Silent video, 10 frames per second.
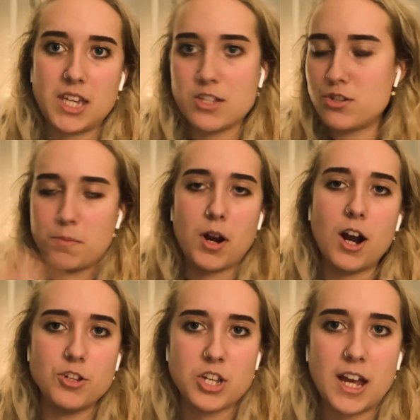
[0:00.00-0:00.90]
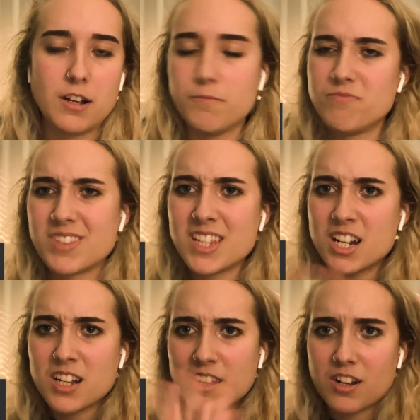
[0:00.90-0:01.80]
It's super hard shadow.
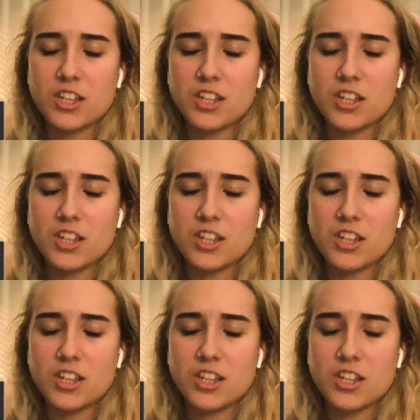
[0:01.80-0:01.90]
No.